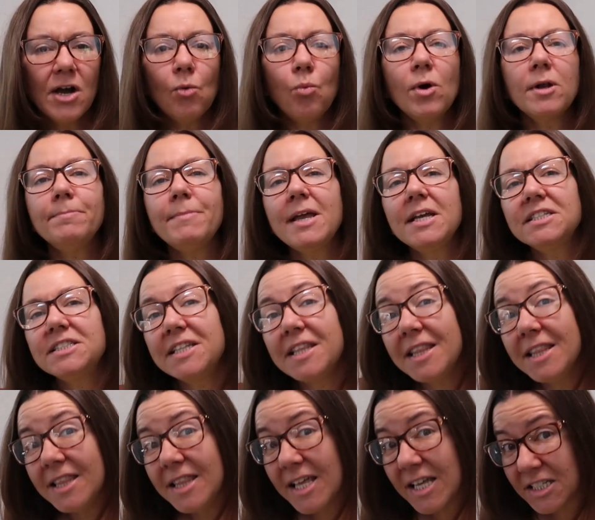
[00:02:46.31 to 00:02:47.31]
What makes
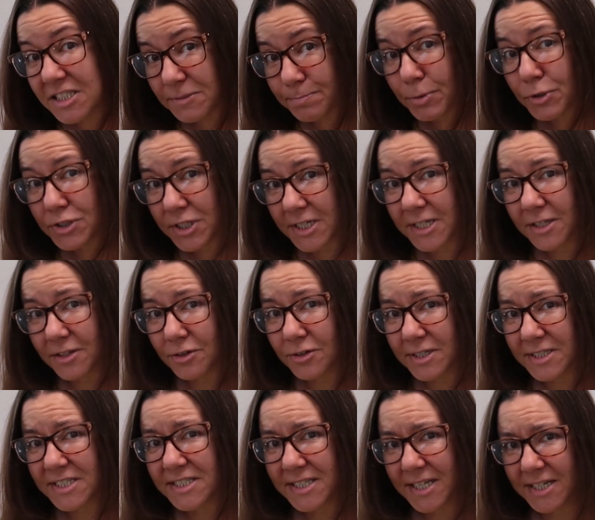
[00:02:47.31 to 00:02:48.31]
this particular
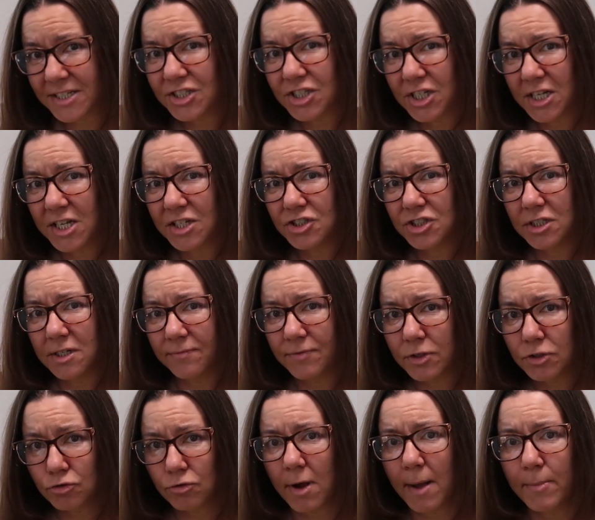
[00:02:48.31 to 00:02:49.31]
instantiation of the
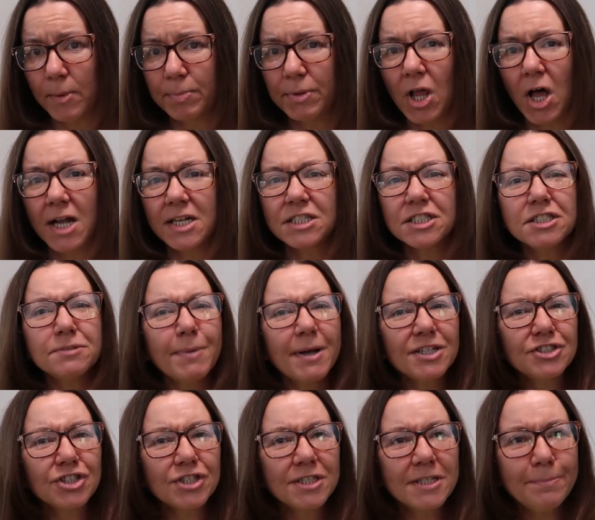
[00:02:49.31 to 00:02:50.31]
trauma plot
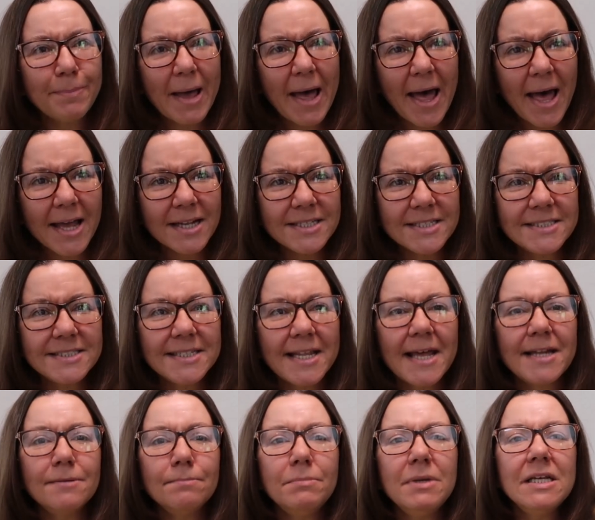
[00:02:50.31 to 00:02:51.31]
especially bad is
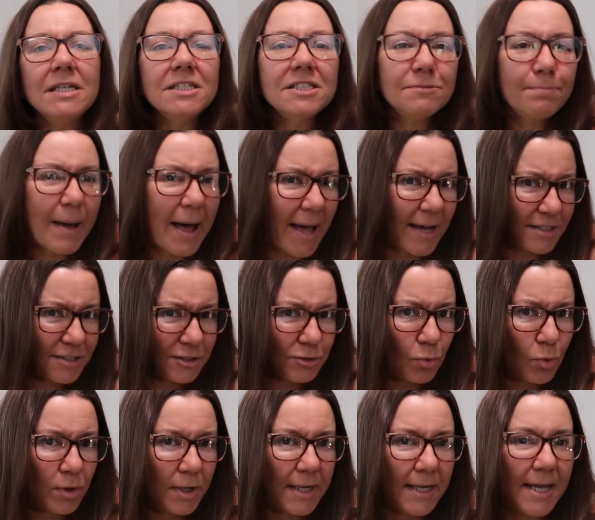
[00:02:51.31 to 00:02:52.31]
that Mina's
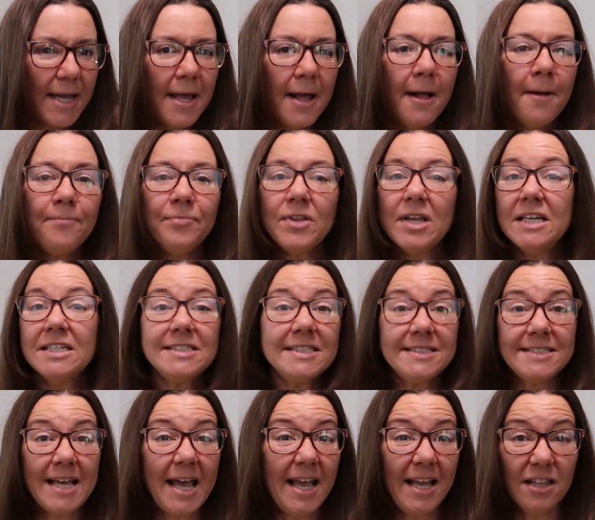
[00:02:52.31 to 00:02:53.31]
backstory is a
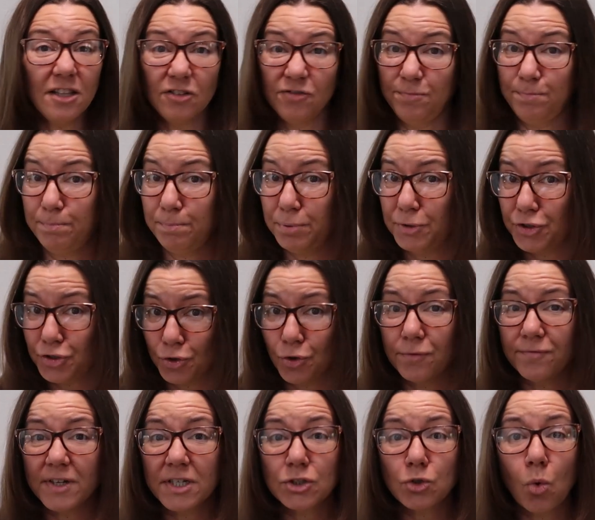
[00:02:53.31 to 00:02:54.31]
tale of
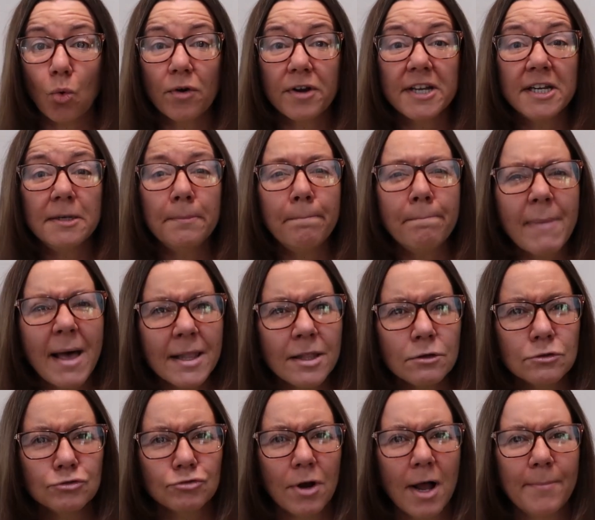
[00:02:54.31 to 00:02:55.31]
pure Victorian
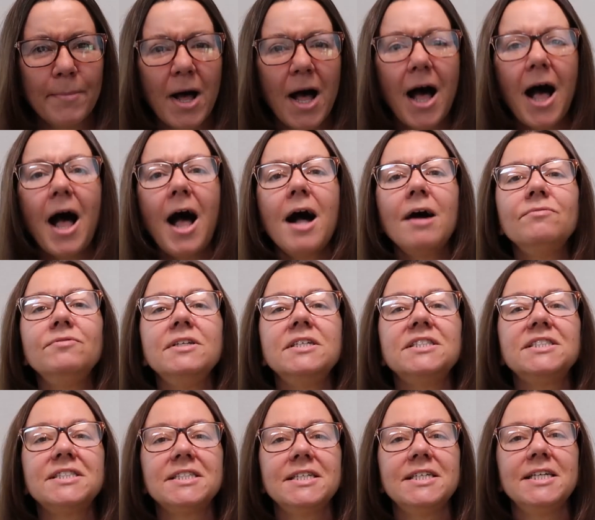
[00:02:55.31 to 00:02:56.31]
melodrama,
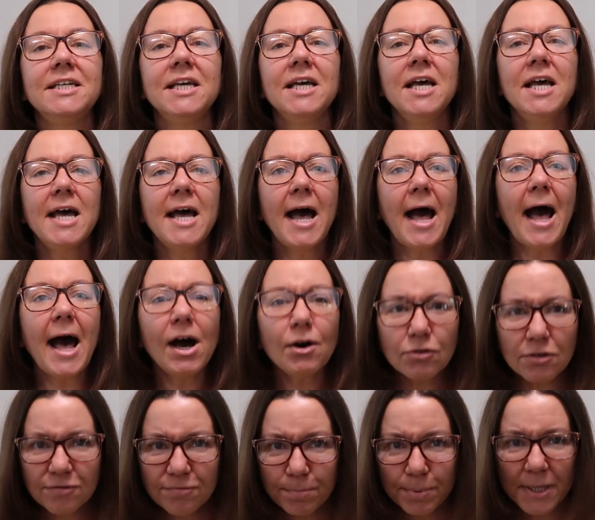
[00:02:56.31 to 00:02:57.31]
obviously
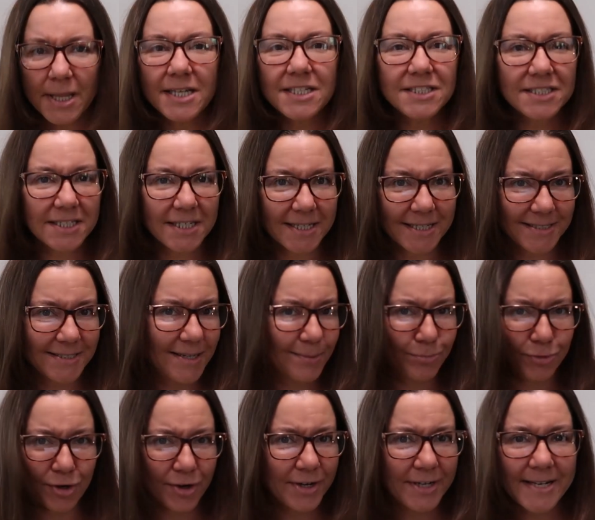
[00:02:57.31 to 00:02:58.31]
out of place in a
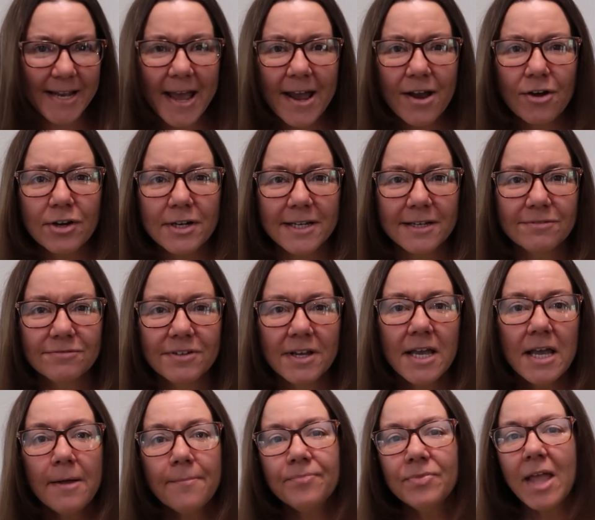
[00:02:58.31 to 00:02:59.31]
contemporary narrative.
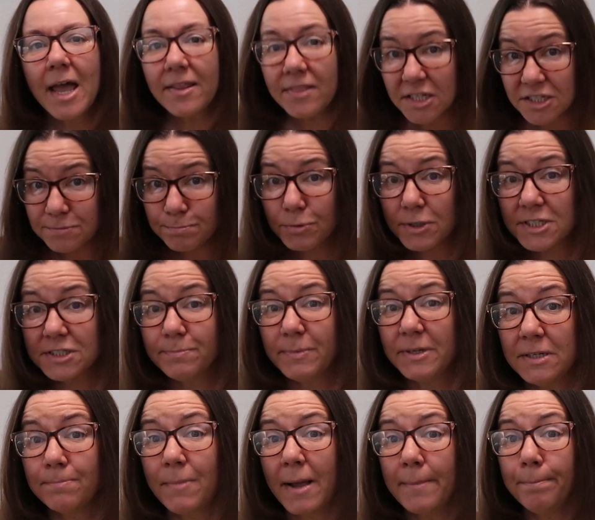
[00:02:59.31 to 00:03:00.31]
And this brings
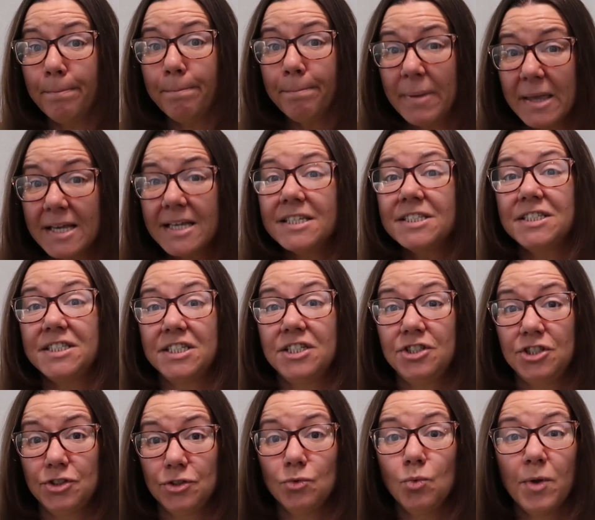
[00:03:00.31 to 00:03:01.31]
my biggest
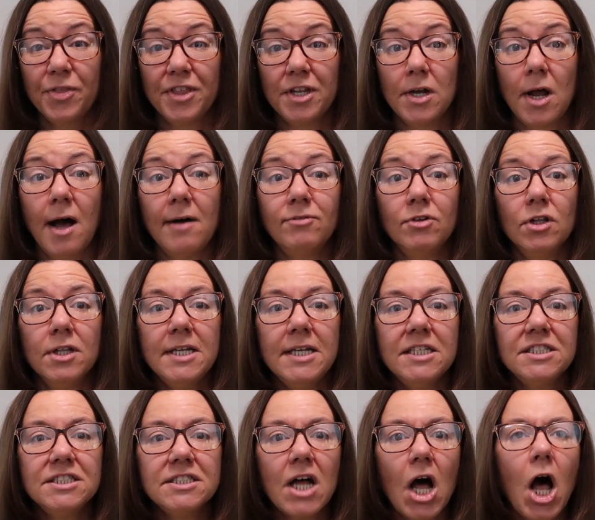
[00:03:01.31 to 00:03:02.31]
issue with the novel.
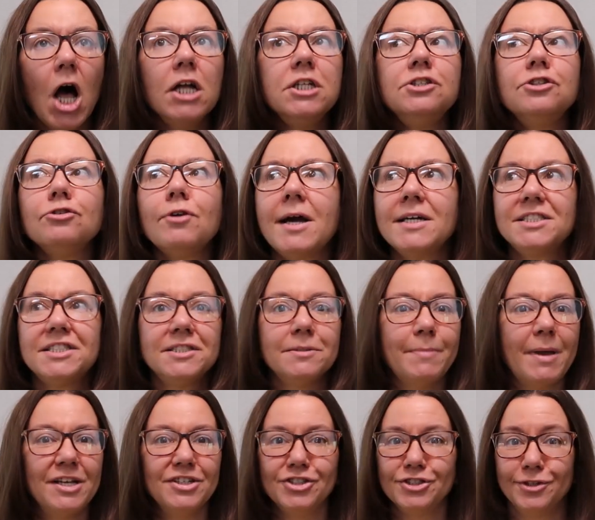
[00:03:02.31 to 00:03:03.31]
Its
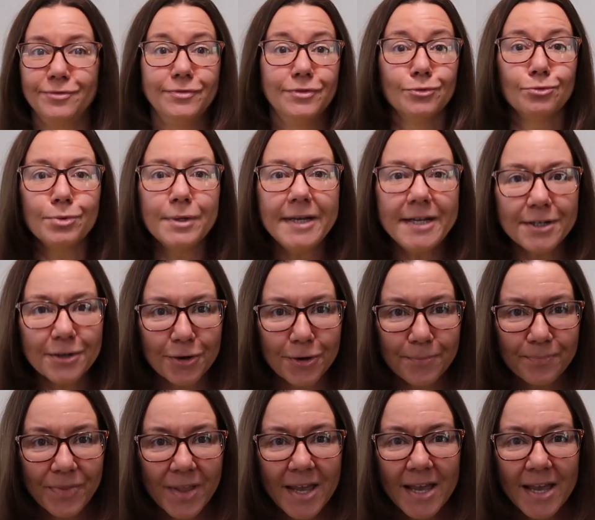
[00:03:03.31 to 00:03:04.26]
underestimation of the reader.